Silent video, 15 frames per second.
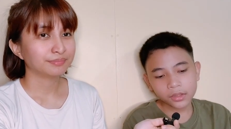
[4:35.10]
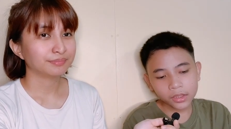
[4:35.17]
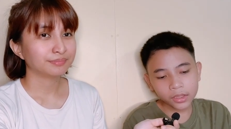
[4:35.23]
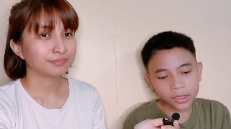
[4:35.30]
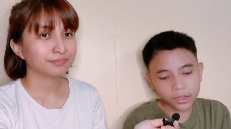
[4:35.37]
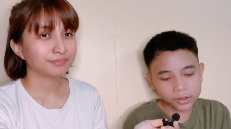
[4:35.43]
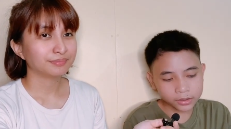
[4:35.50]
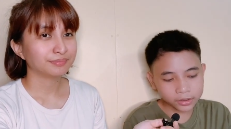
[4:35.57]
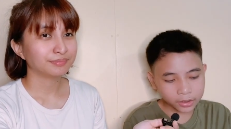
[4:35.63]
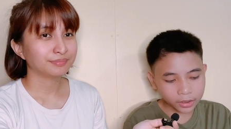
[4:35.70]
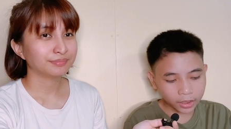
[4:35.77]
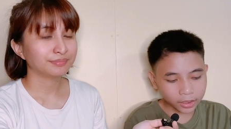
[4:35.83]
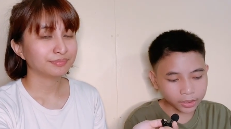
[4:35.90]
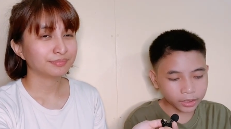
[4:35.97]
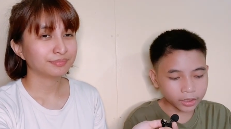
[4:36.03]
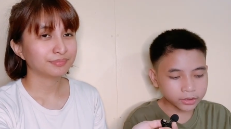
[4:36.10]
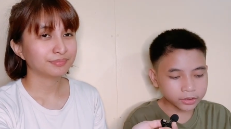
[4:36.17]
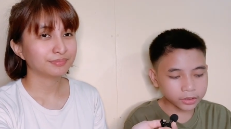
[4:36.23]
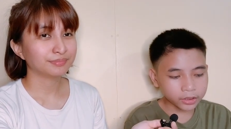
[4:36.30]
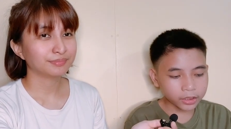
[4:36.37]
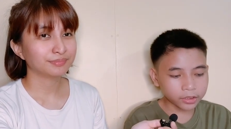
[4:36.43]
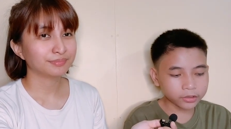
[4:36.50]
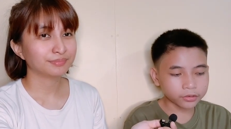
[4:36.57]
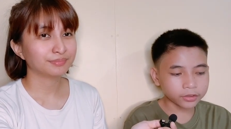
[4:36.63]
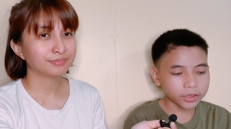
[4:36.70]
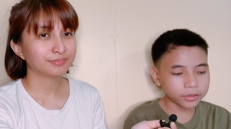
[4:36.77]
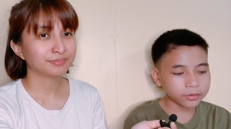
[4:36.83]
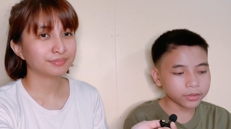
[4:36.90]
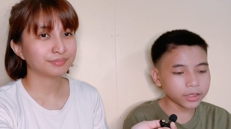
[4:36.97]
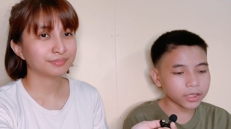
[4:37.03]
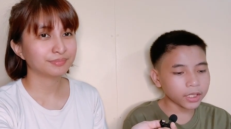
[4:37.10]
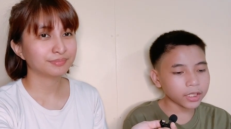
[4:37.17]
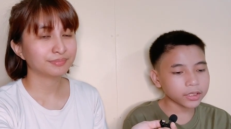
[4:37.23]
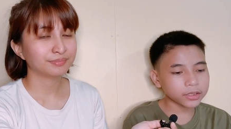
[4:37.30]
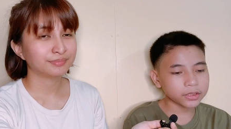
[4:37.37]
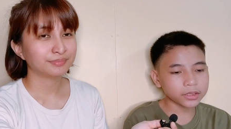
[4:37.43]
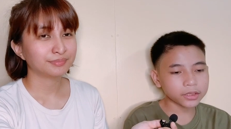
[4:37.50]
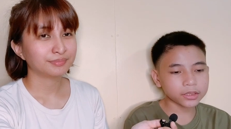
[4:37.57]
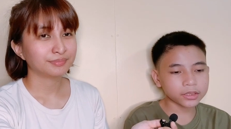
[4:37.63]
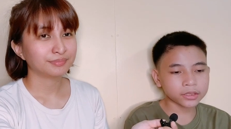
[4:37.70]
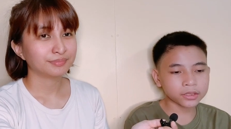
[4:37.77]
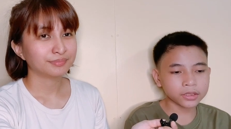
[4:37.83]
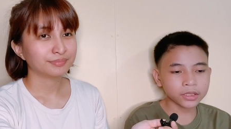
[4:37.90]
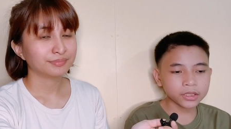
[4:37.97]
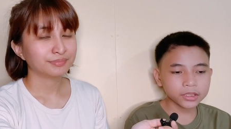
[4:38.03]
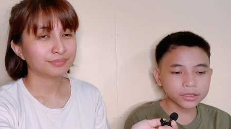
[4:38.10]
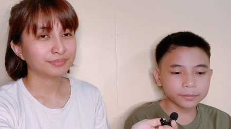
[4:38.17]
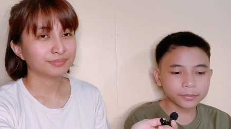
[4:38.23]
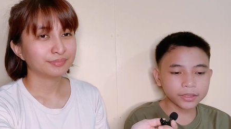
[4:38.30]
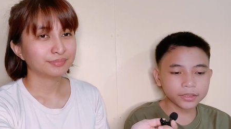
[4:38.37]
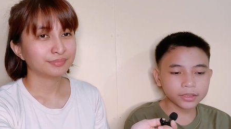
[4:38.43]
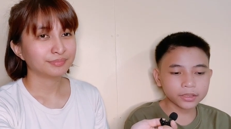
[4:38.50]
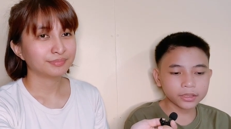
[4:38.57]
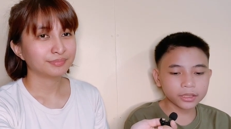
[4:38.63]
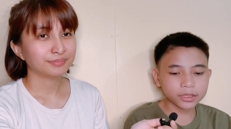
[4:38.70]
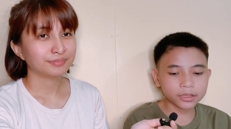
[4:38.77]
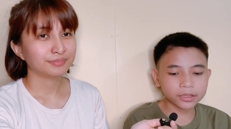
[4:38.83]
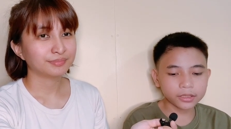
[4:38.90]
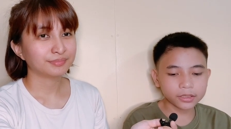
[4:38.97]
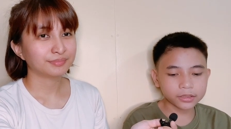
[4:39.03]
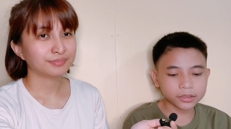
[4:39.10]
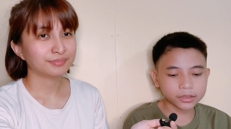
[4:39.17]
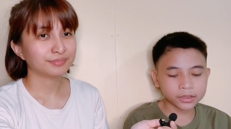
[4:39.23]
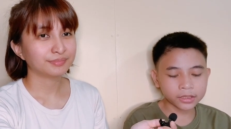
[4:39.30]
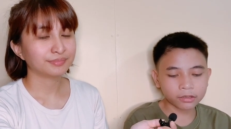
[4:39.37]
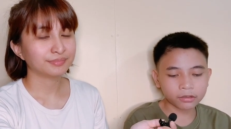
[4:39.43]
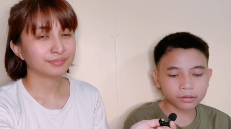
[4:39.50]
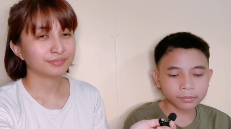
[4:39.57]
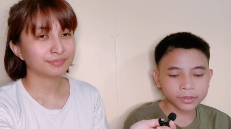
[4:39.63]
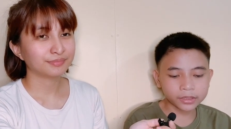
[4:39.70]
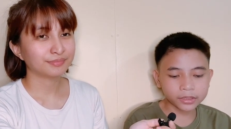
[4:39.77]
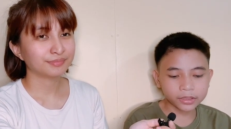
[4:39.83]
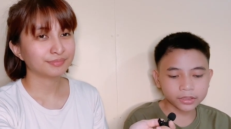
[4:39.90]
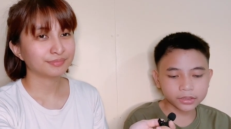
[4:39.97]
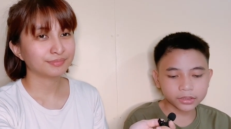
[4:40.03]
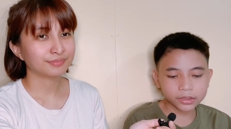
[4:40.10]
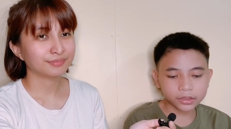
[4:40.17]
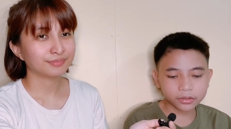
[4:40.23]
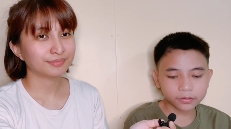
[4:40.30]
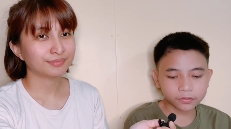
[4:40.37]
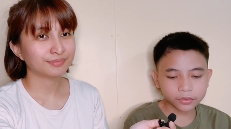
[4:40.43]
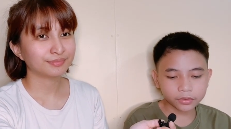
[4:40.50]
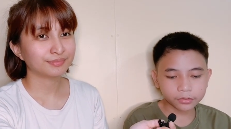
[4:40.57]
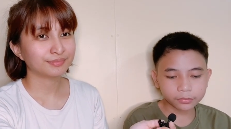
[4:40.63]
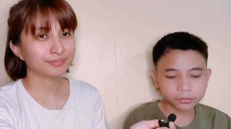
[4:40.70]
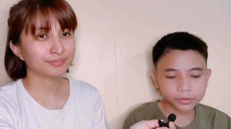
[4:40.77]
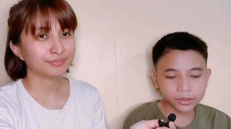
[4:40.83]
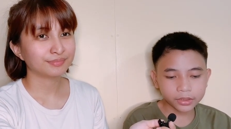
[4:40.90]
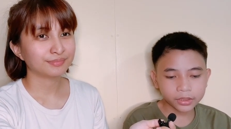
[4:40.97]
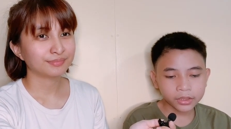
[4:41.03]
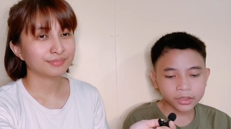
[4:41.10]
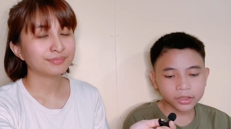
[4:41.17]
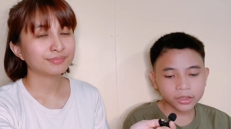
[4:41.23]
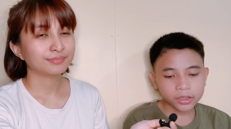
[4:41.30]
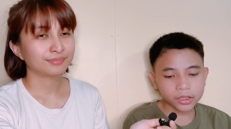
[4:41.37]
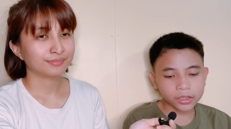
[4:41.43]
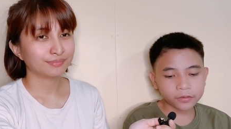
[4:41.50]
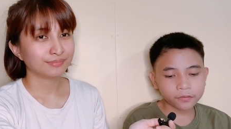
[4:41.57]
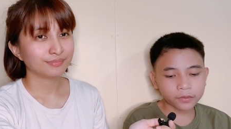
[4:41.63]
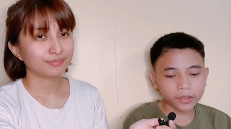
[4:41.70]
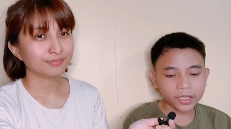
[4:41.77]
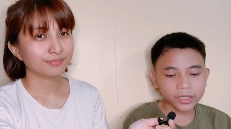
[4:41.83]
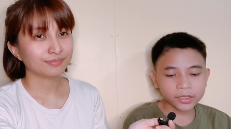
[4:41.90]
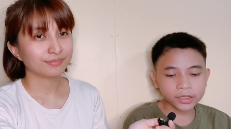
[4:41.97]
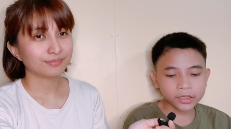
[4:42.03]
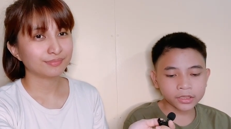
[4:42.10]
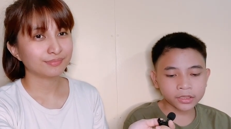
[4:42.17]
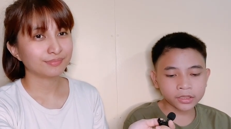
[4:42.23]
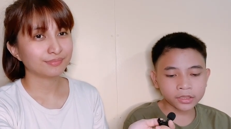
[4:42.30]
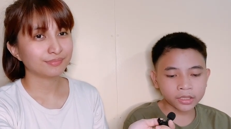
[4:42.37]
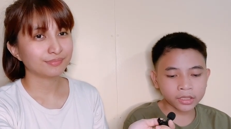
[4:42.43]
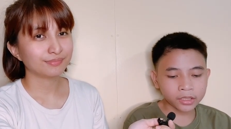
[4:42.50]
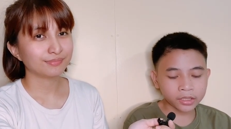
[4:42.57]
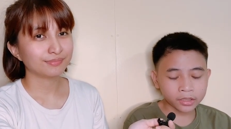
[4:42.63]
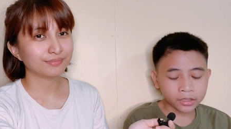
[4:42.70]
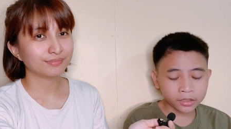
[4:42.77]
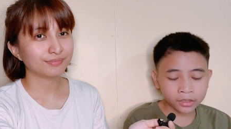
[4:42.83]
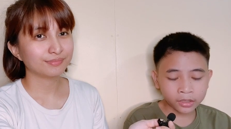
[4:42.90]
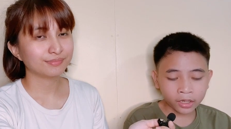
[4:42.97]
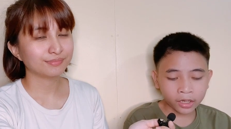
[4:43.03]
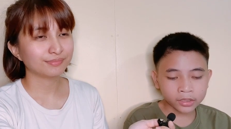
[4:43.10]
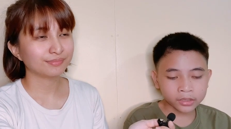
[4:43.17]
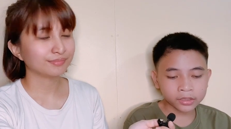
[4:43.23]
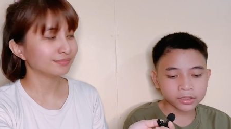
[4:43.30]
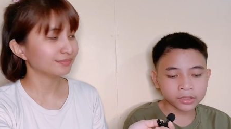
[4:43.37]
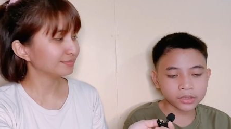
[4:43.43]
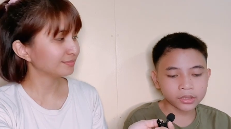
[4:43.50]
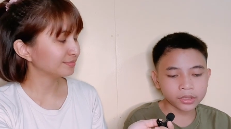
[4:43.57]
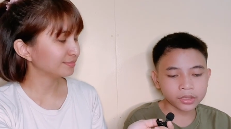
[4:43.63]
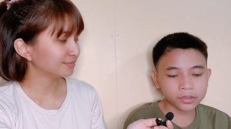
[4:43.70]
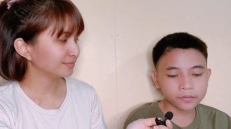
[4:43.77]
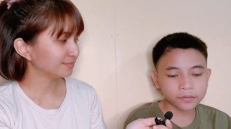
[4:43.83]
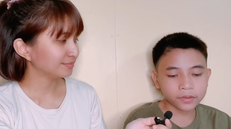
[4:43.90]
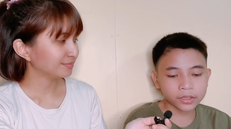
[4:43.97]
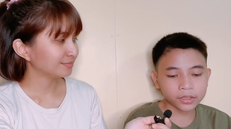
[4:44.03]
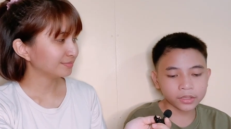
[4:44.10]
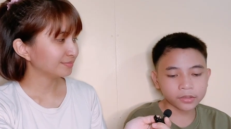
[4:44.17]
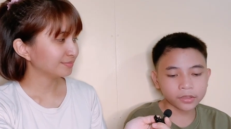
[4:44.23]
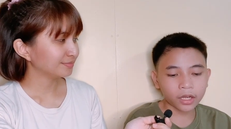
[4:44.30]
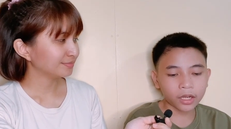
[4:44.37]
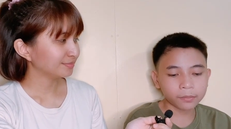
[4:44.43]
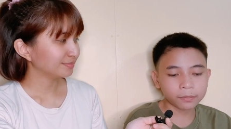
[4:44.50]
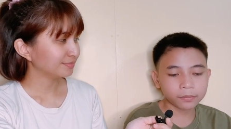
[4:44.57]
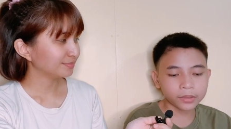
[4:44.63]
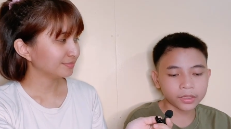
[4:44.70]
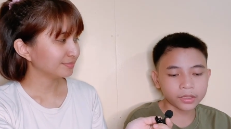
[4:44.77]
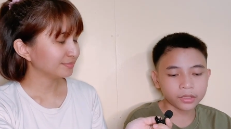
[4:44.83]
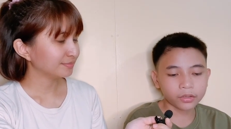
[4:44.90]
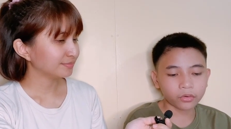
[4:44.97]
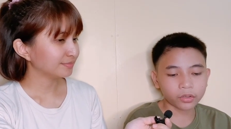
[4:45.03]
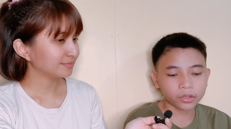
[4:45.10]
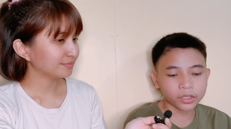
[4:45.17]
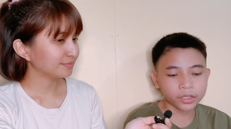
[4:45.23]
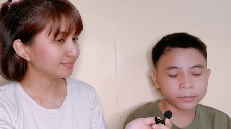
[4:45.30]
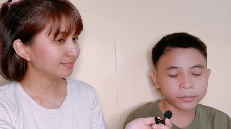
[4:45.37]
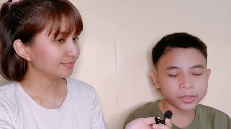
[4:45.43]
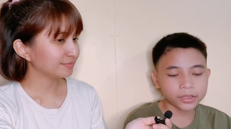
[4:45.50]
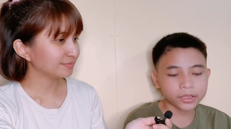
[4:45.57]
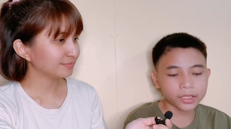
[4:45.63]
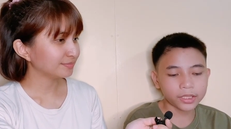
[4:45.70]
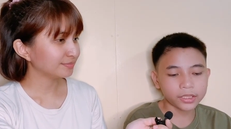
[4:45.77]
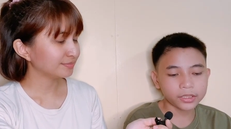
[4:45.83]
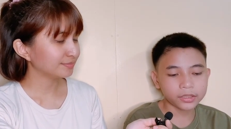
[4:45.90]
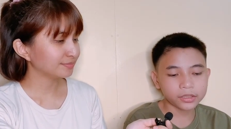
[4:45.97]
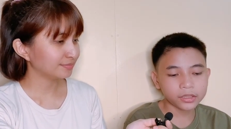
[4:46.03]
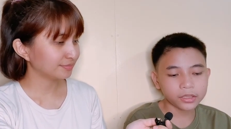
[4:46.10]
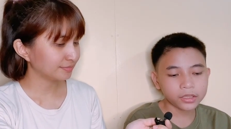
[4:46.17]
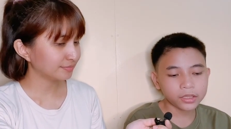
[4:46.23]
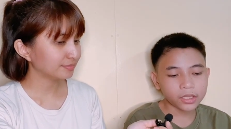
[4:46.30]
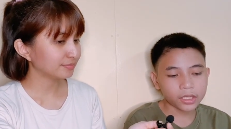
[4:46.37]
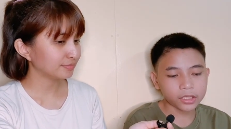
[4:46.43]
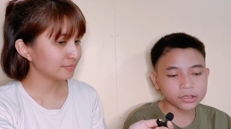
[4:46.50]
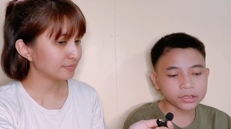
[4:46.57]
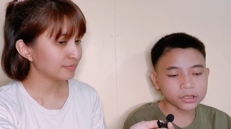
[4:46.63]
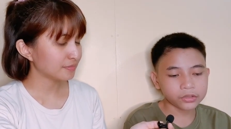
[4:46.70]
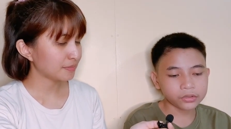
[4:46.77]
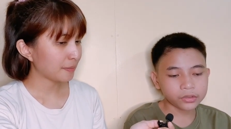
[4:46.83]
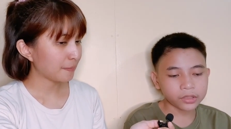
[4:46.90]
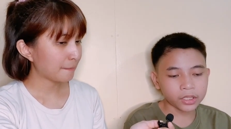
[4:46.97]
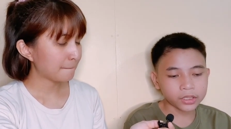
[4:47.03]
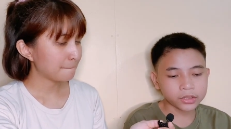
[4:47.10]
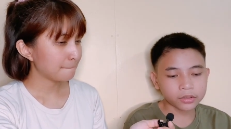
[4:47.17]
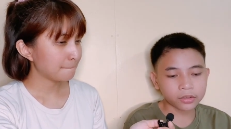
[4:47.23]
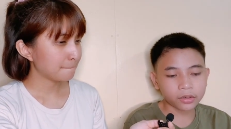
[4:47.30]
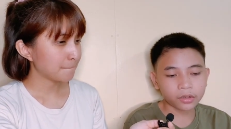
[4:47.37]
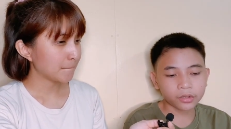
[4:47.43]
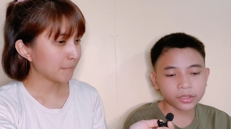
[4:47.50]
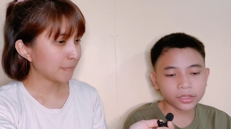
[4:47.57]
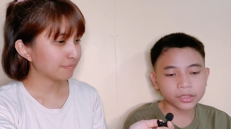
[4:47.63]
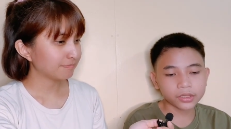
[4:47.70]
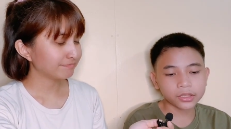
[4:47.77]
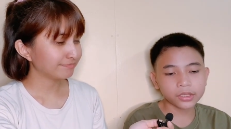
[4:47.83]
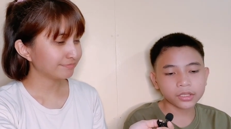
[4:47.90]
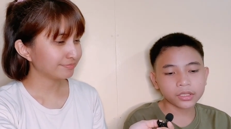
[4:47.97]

Speaker 1: Yes, I actually agree with that since speaking English is now a bit easier for me. If I did not even copy or imitate, as you guys call it,